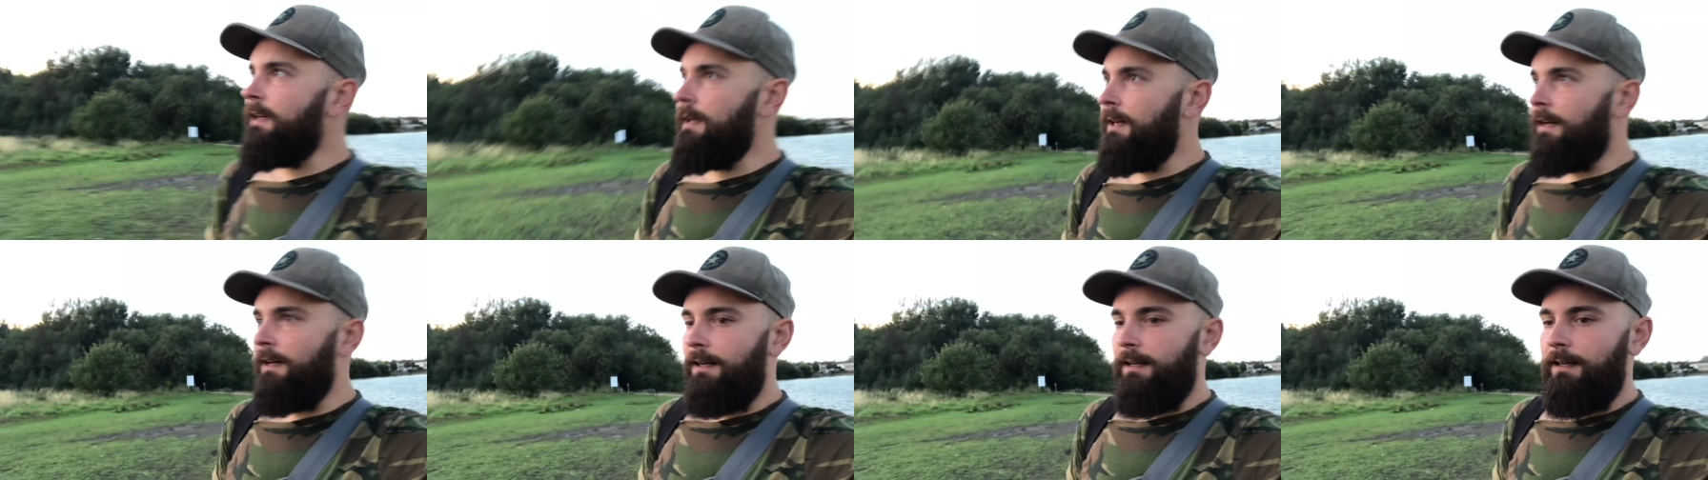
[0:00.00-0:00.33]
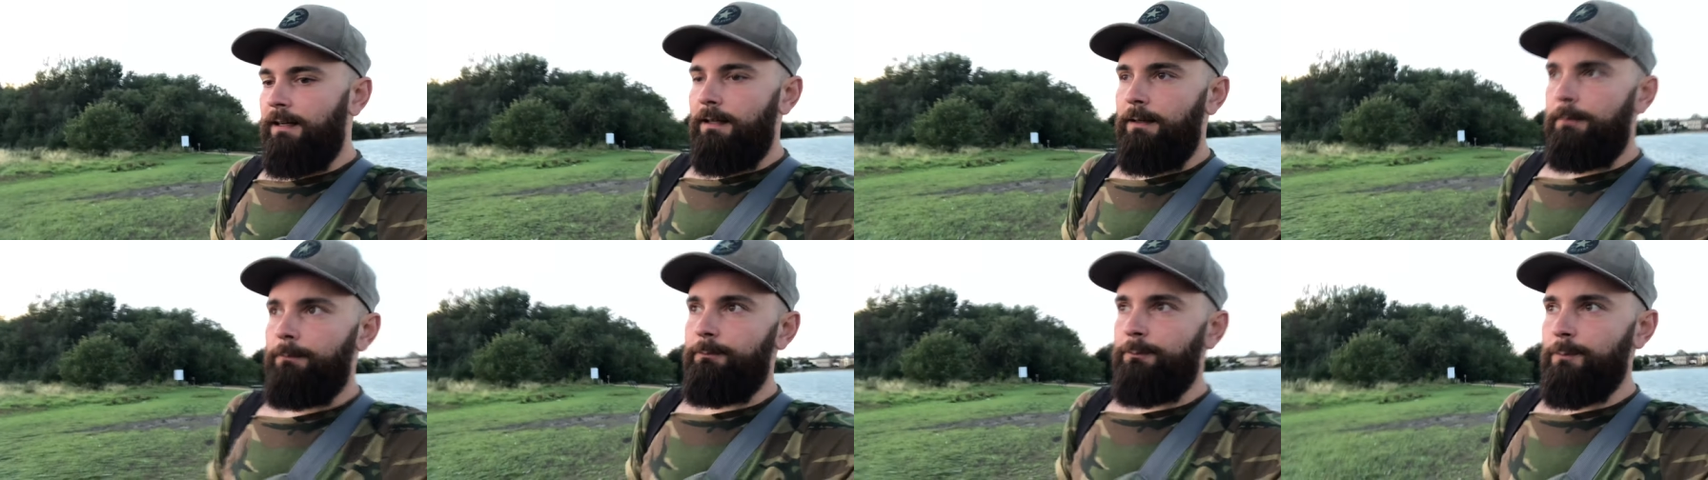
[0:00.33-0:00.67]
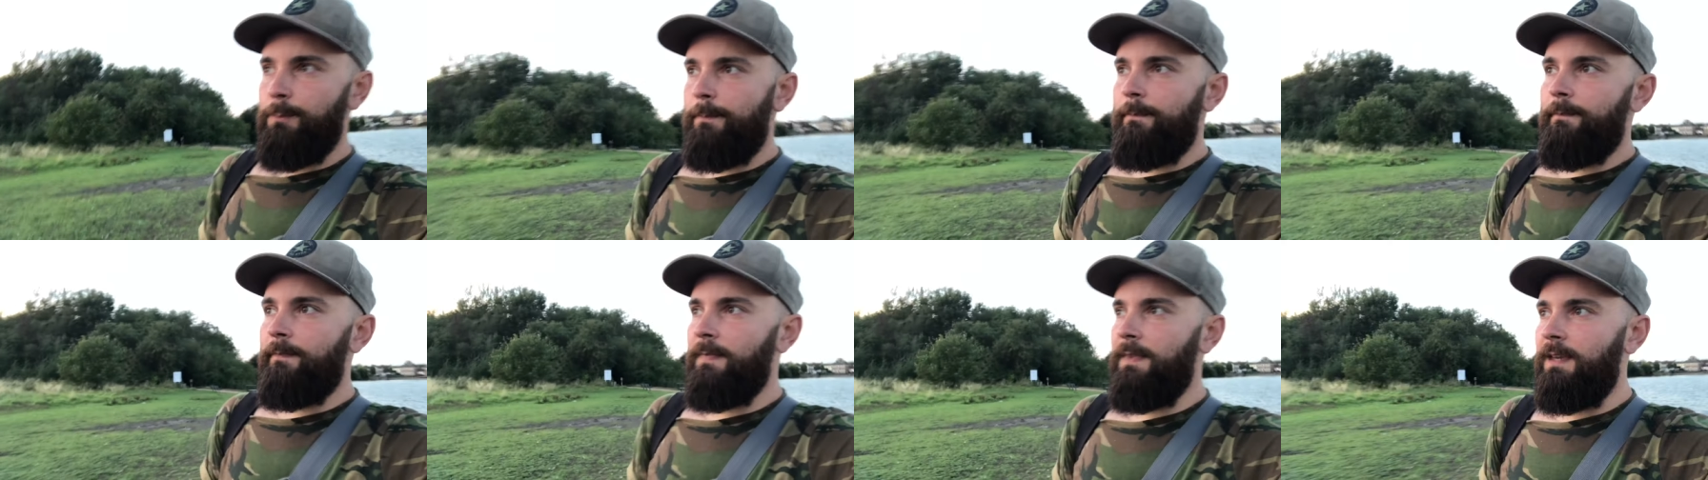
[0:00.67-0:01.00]
Um,
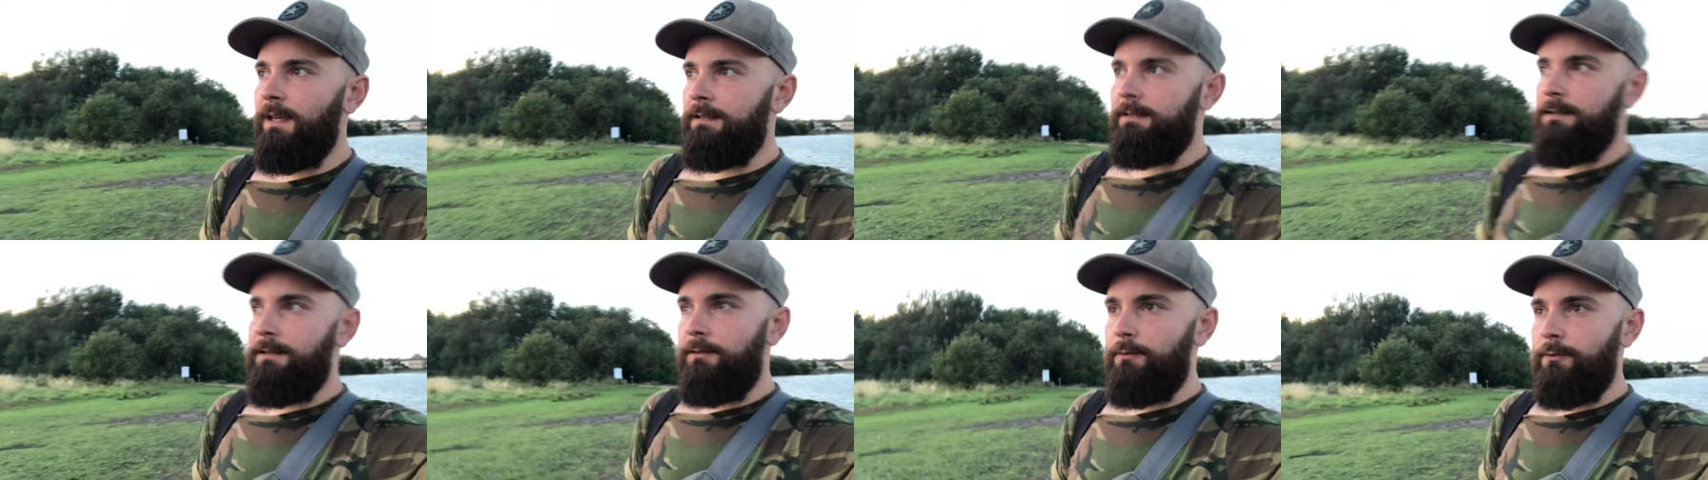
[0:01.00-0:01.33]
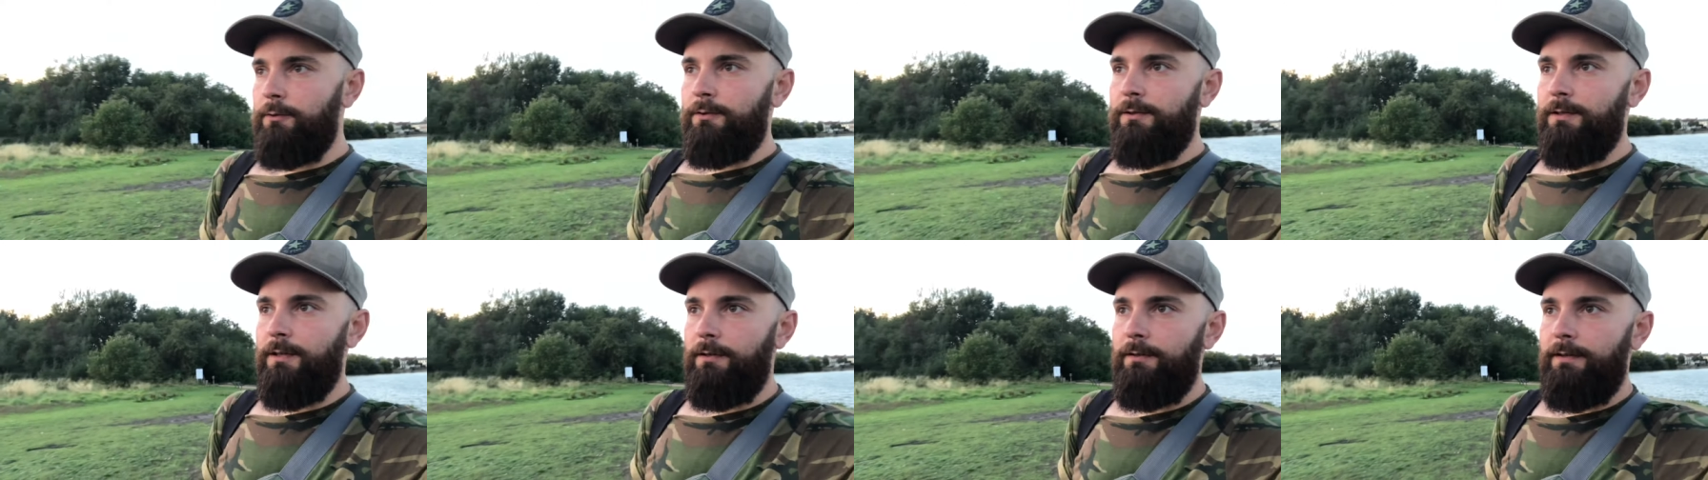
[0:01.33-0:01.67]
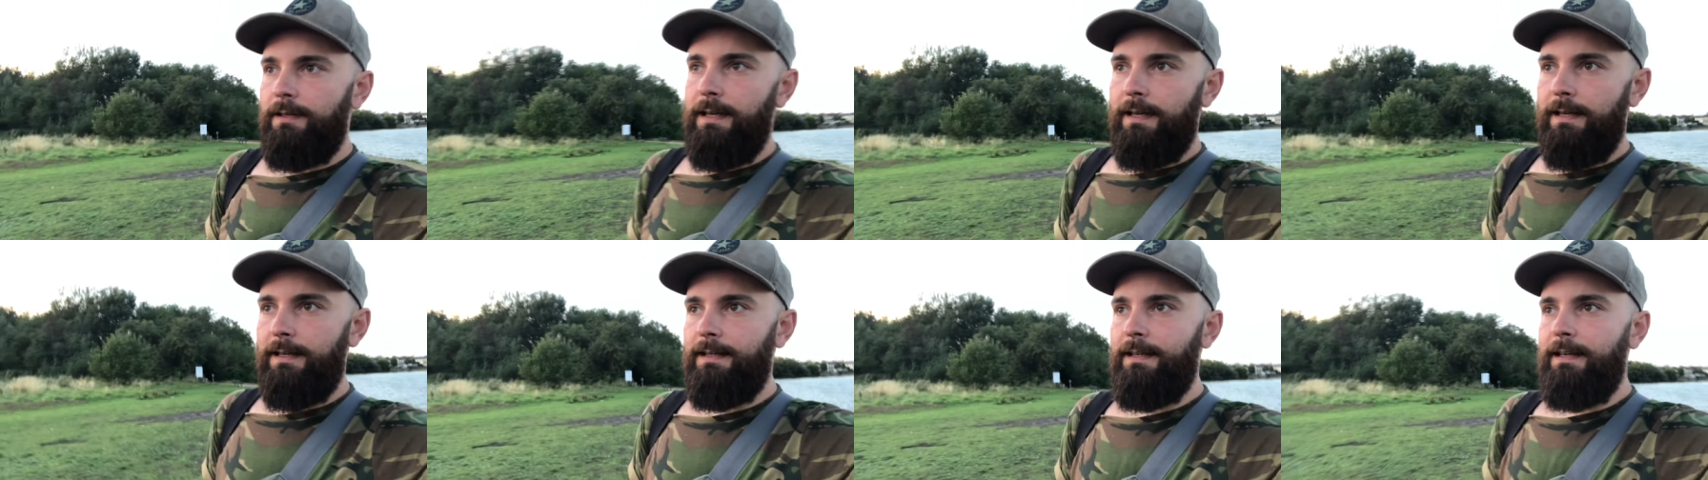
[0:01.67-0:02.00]
I did also
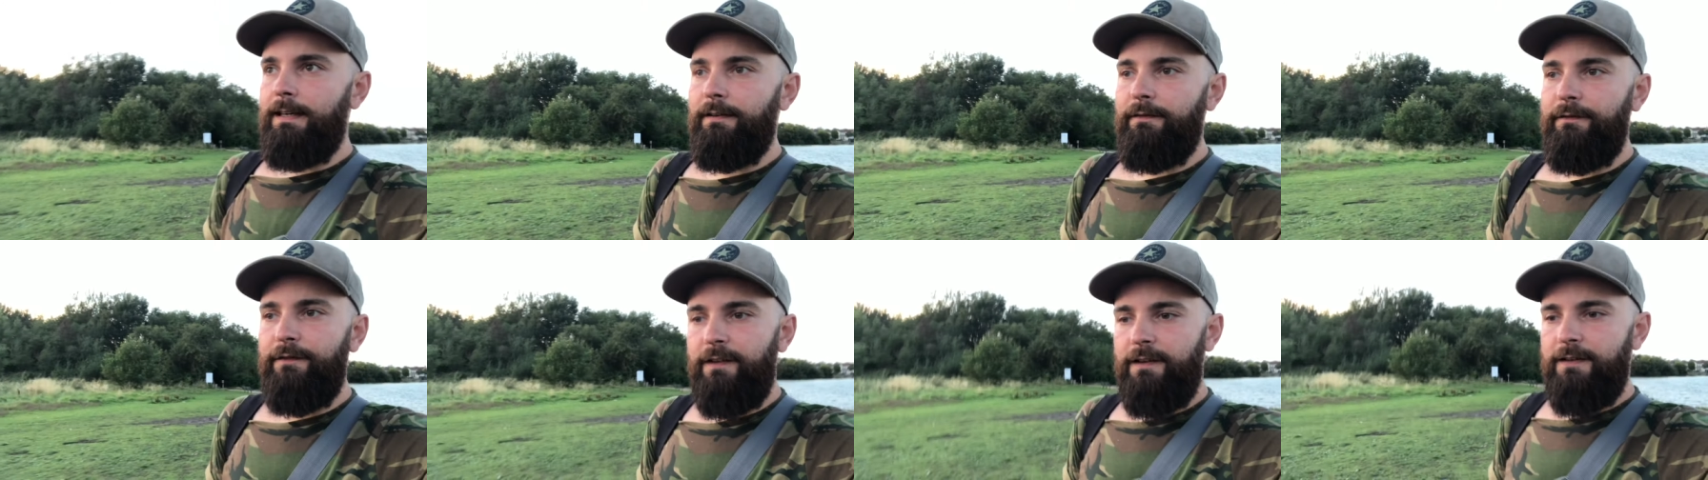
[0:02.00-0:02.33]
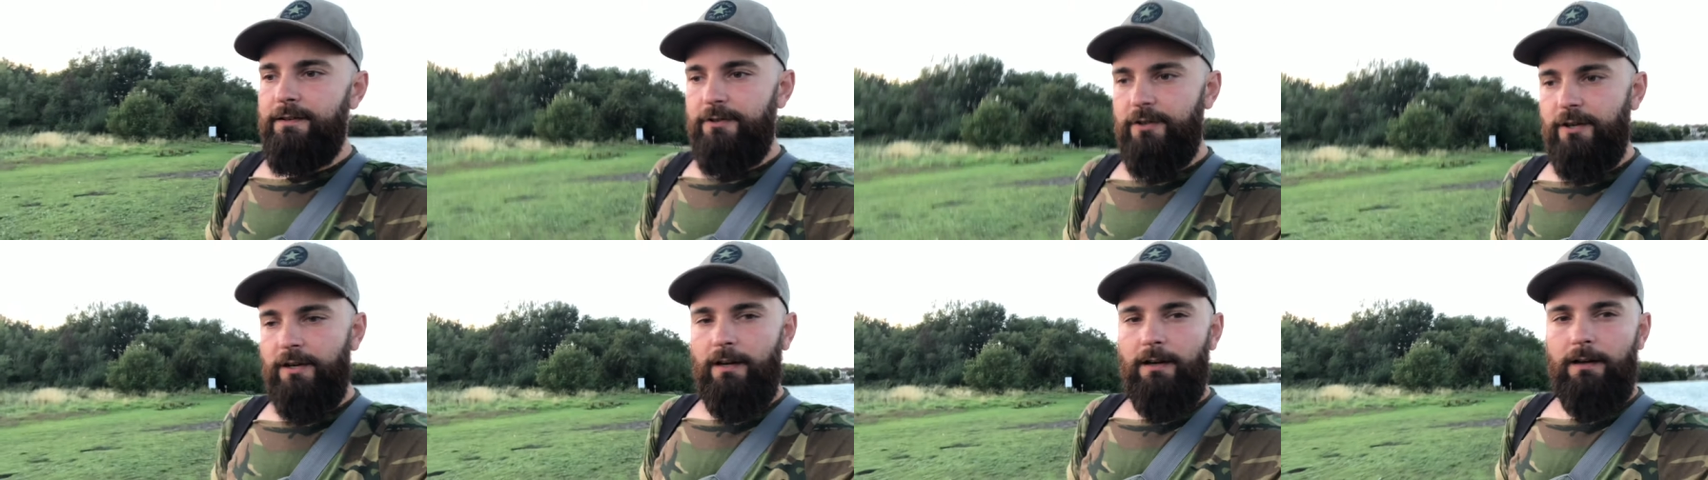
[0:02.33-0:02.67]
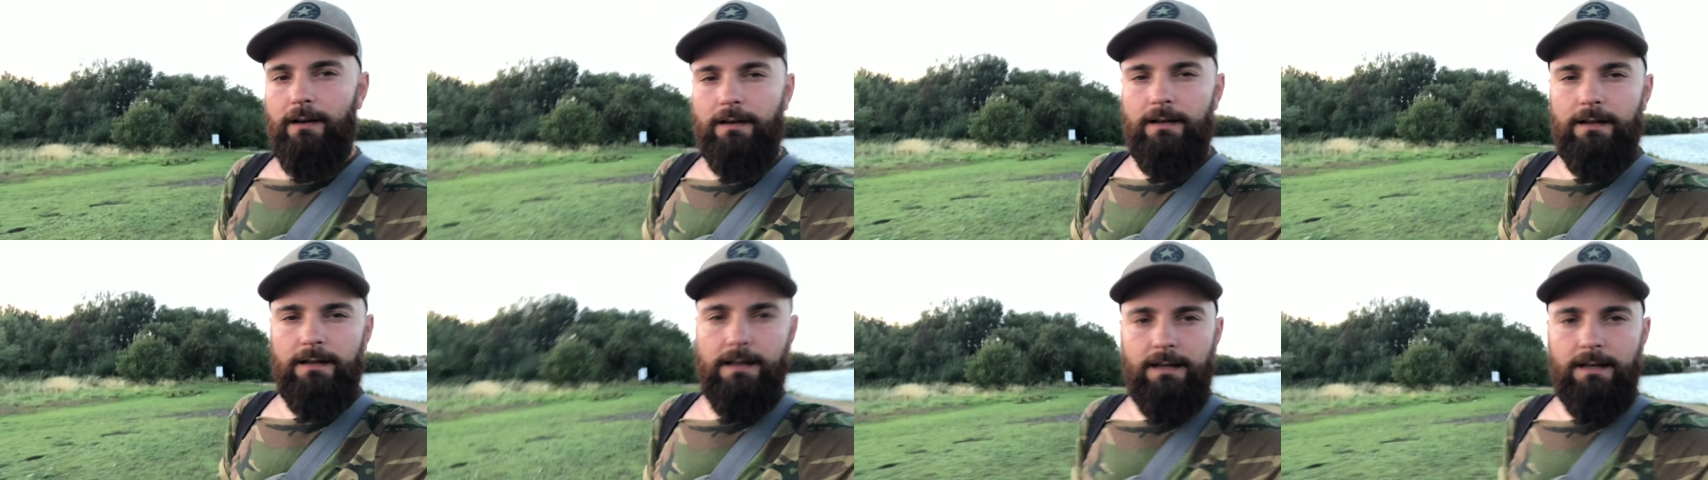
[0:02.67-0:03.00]
get kingfisher,